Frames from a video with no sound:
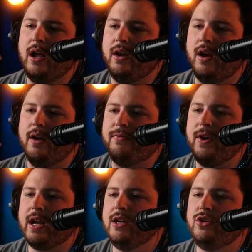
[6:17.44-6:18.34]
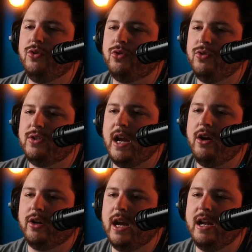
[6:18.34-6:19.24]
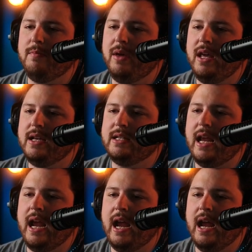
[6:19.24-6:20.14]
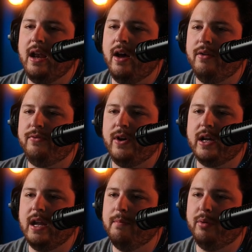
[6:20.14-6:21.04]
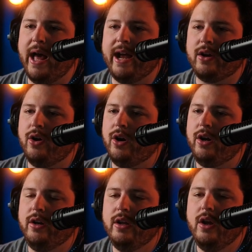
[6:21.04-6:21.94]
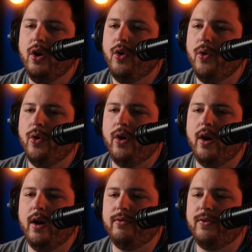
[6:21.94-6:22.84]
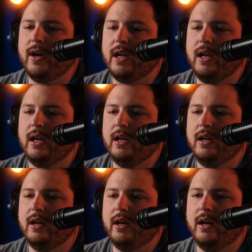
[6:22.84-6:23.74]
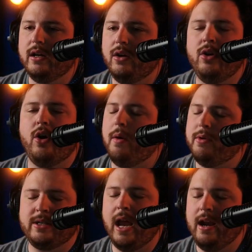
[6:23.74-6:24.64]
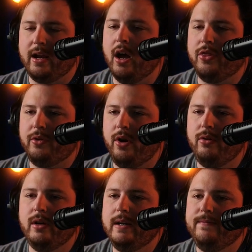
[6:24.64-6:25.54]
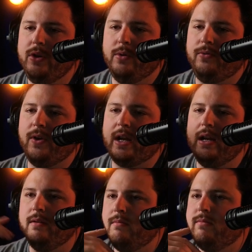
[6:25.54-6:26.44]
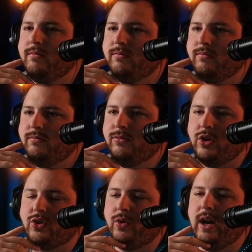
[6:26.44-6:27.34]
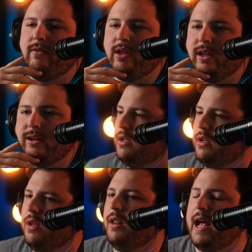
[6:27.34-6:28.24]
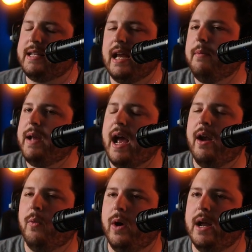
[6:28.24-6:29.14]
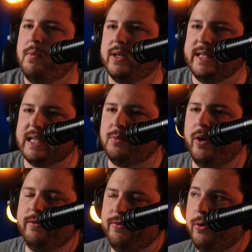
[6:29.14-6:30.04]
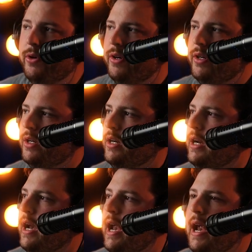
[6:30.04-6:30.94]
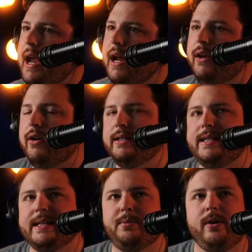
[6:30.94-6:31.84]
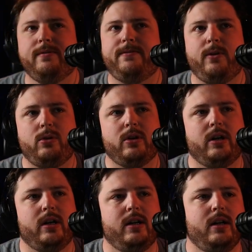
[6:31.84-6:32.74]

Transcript: fucking 2 Crusader guinea pigs, and a fucking Blackguard, or a fucking and a Cutthroat, you would fucking destroy everything. Last time we had a wipe was 6.4, and on 6.4